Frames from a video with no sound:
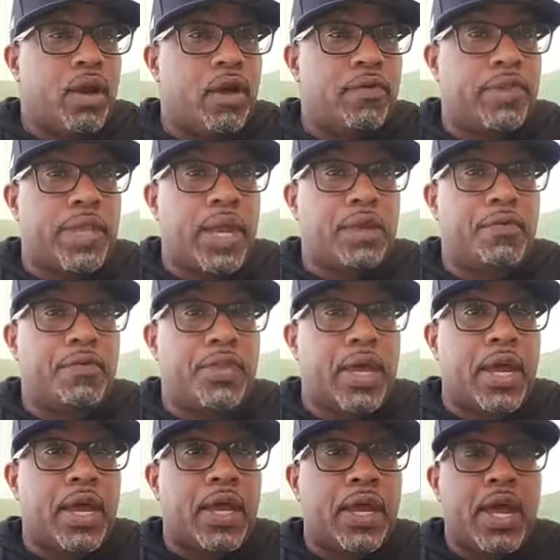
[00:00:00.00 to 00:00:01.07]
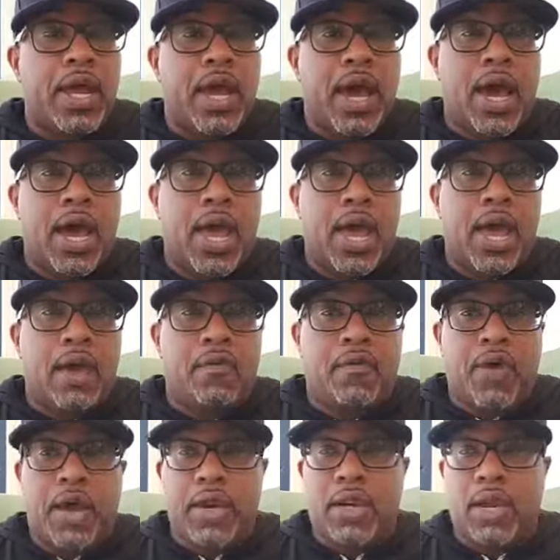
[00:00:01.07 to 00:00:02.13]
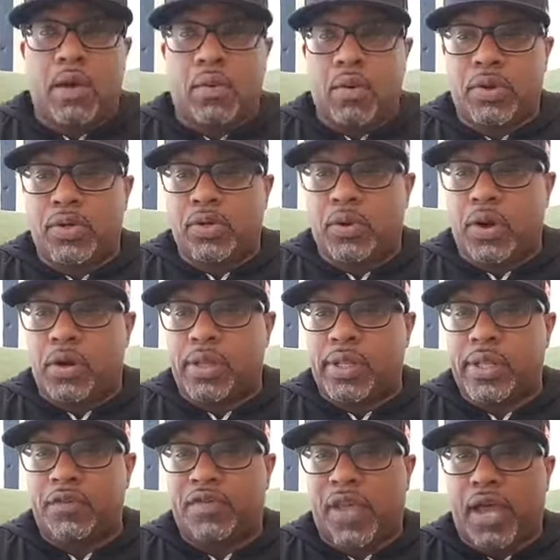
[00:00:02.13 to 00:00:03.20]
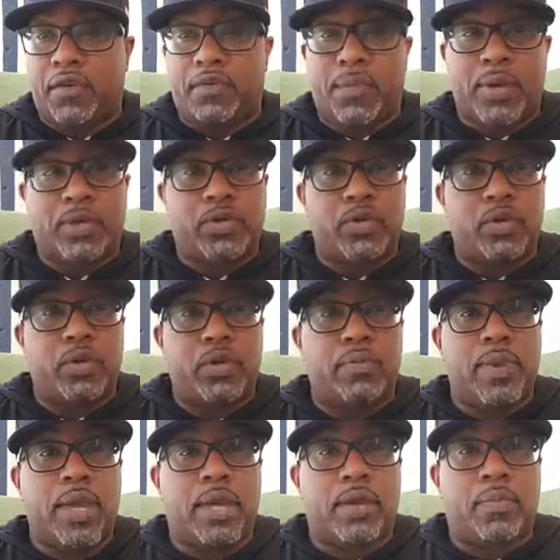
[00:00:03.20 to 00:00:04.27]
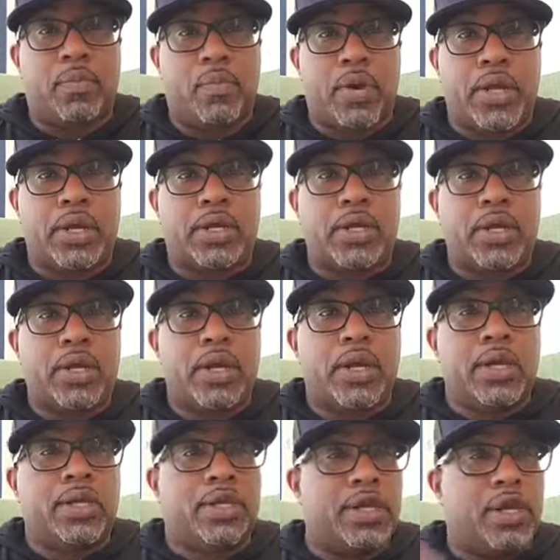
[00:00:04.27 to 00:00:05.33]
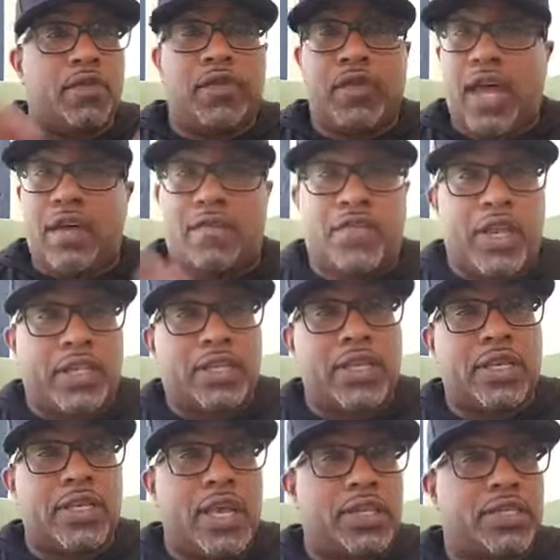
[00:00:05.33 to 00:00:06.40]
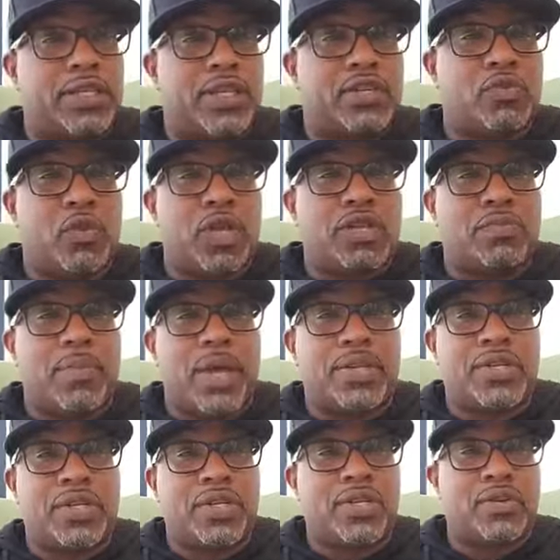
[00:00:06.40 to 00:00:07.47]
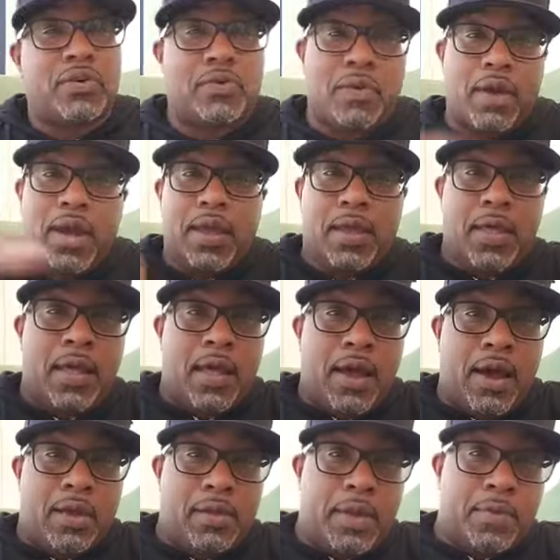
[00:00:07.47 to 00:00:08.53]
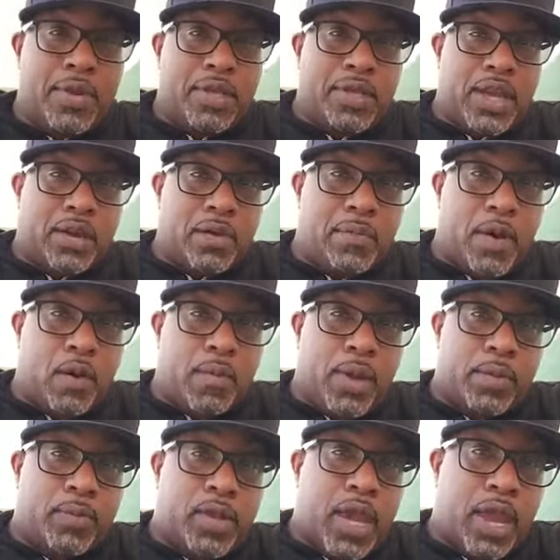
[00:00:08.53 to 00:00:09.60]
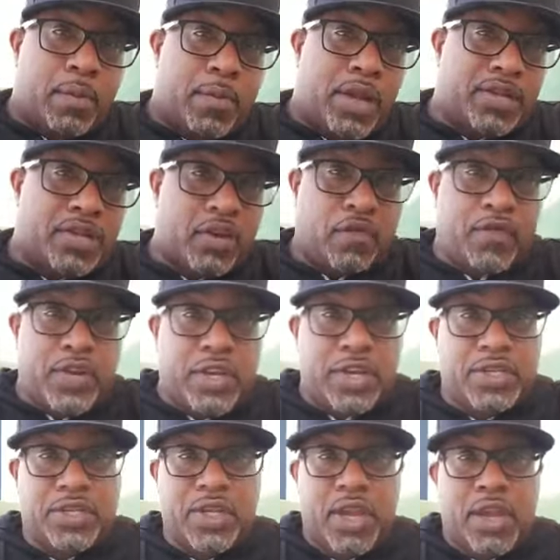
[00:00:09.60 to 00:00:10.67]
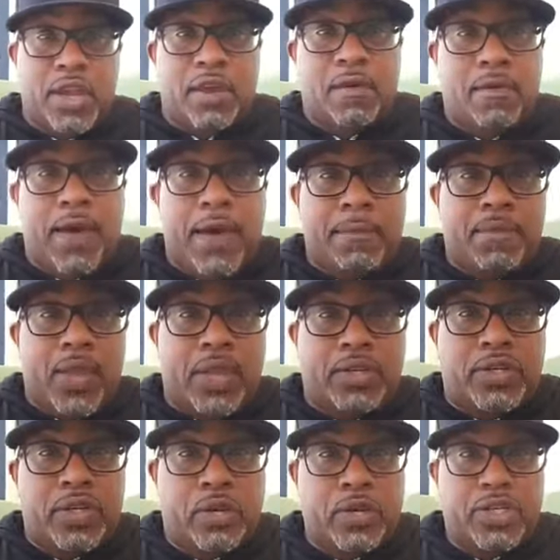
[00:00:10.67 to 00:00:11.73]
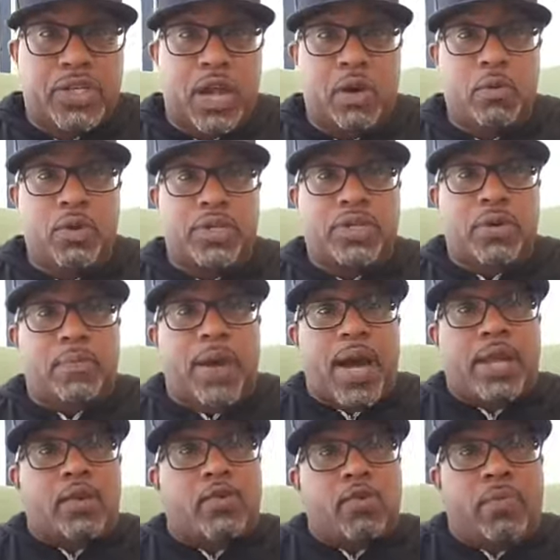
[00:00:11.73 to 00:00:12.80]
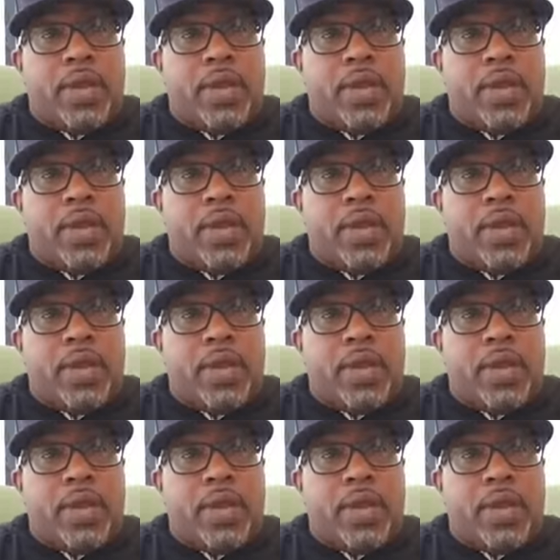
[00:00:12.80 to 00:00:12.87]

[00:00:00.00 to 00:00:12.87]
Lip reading: of life that I have, right? Now I want you all to live life. Make sure you make it a point to live life. That's this week's message, right? Let me take a moment, tag myself in this, right? And share this out with somebody who